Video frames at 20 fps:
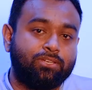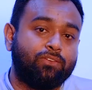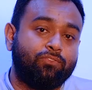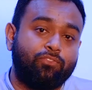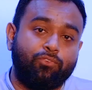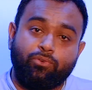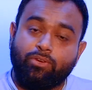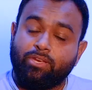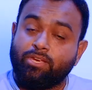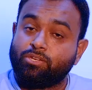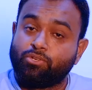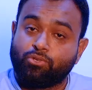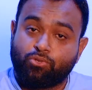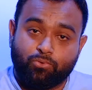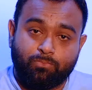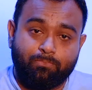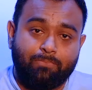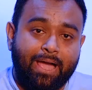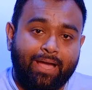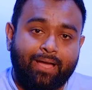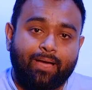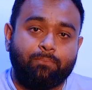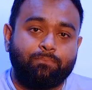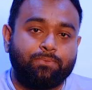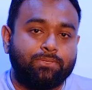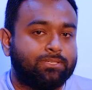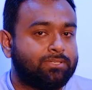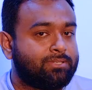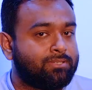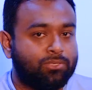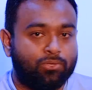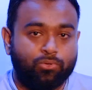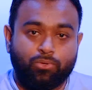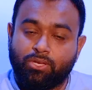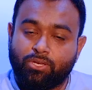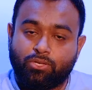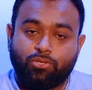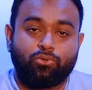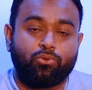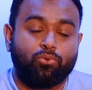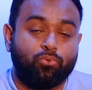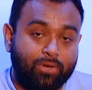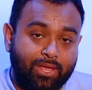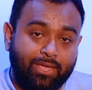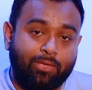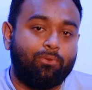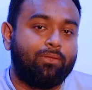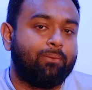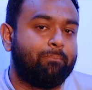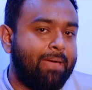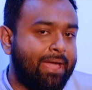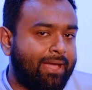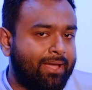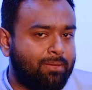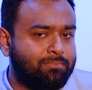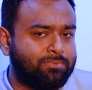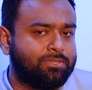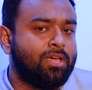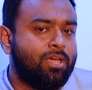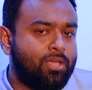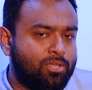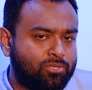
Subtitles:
If you need to do backups, you need to do regular backups.